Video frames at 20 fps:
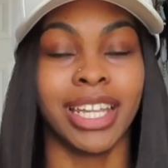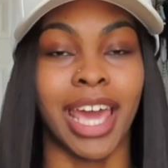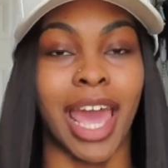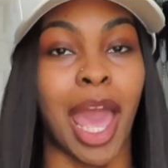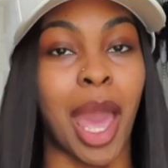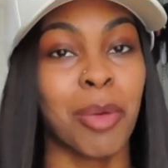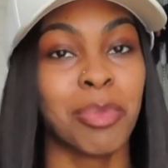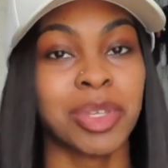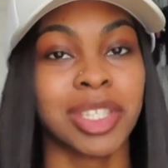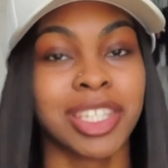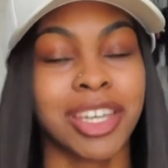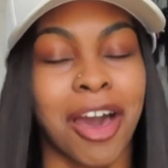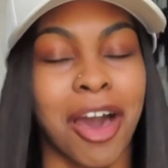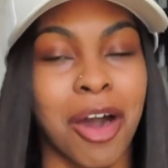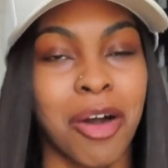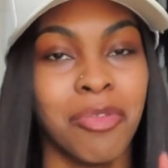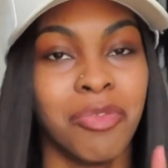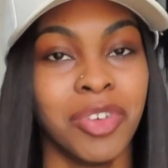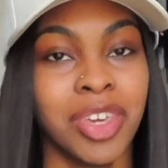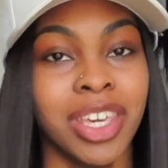the app is
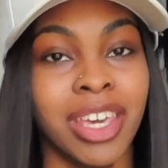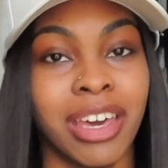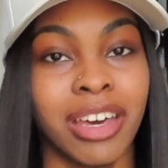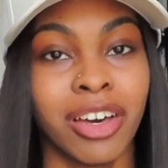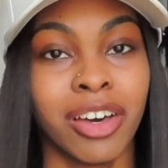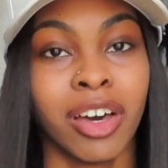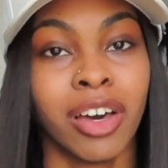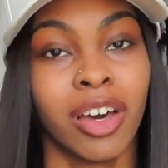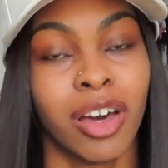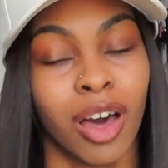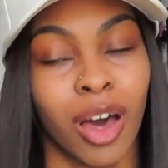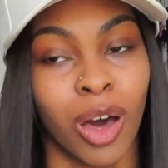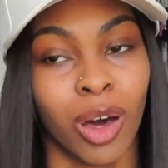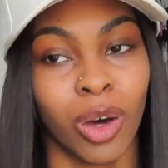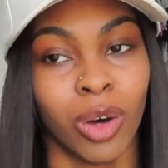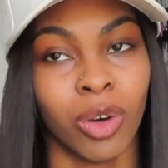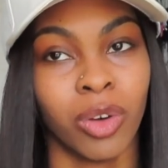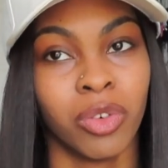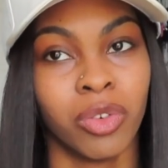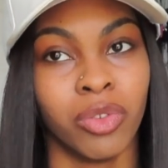called
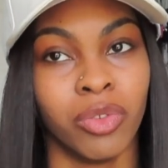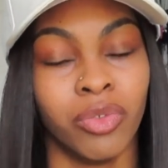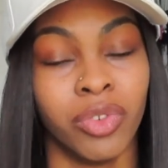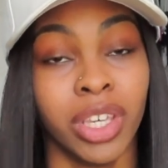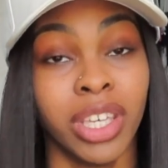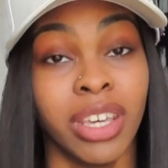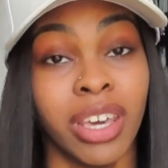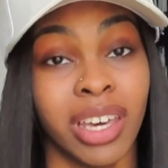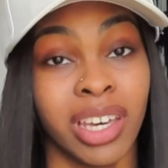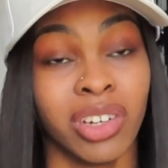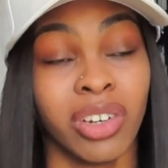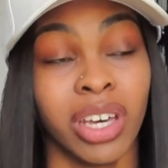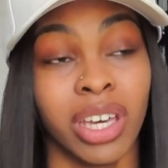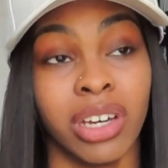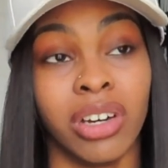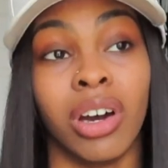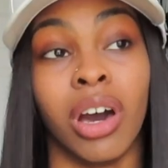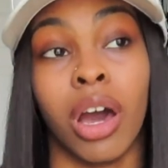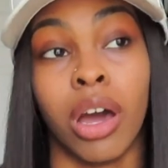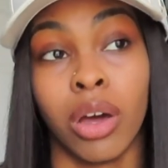VLLO,
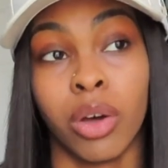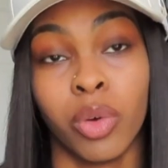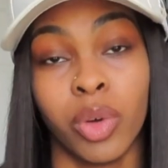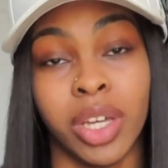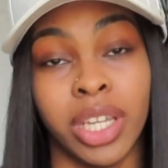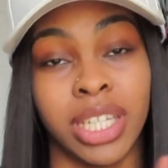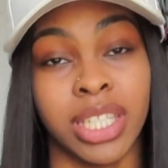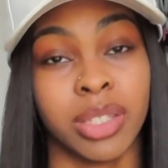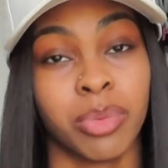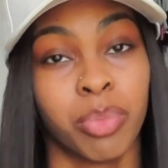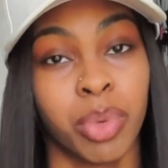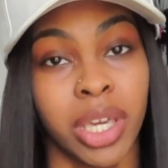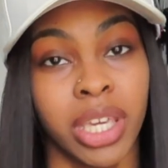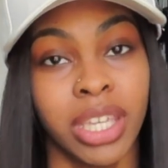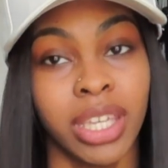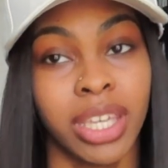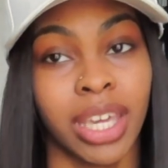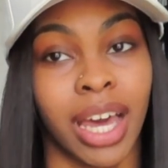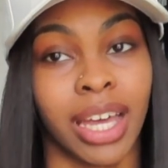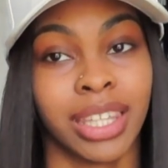and it's
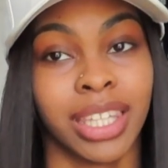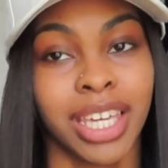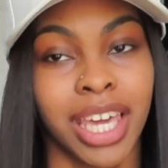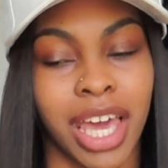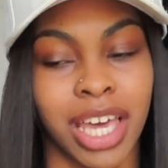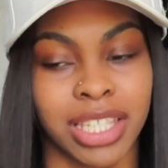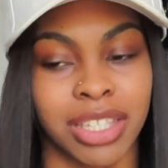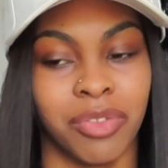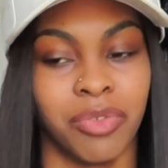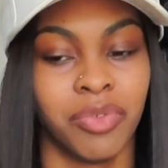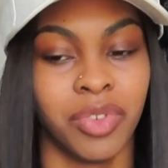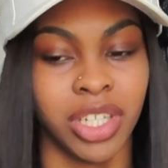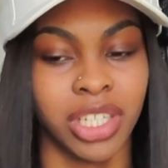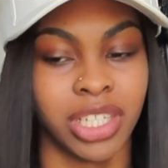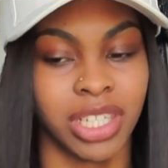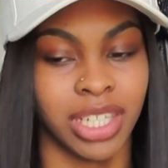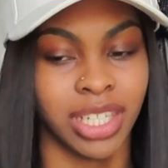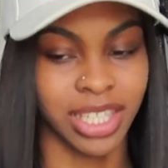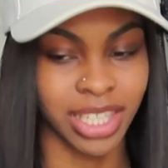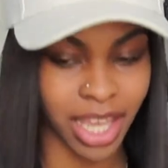pink. I think it has a
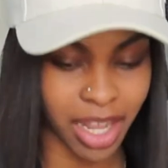fish. Is